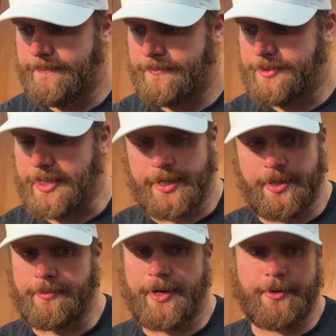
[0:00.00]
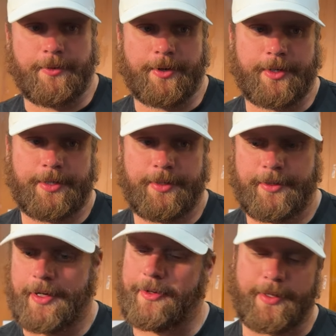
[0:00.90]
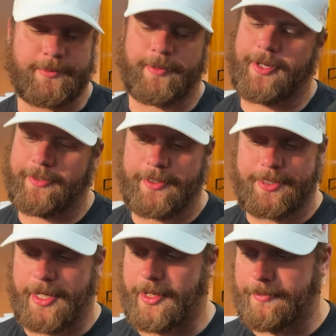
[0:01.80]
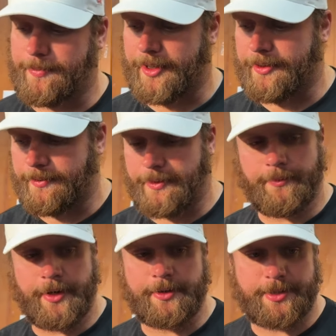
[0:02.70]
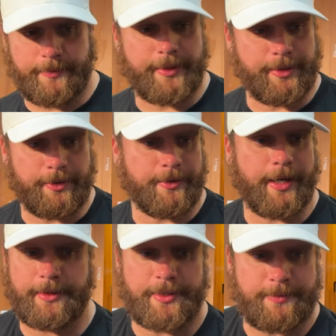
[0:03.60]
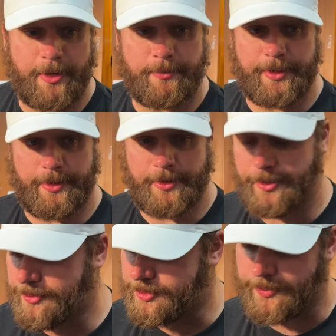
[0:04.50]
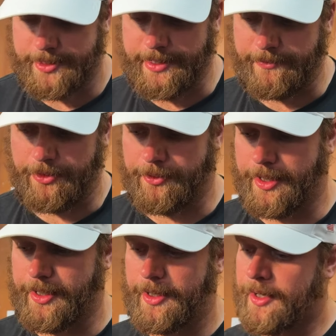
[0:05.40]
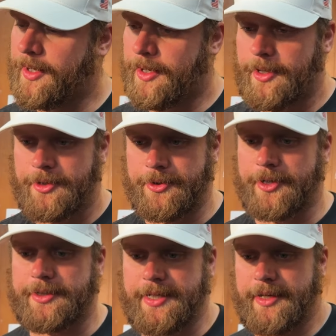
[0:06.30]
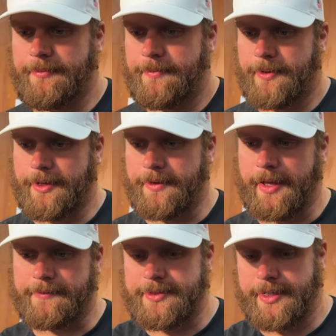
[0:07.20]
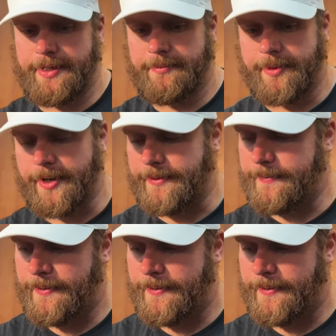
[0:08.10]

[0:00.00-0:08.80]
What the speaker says: just got to come ready to work. I know that's pretty cliche, but what else can we do at this moment? You know, you lose 27-3 to a good team in the AFC, but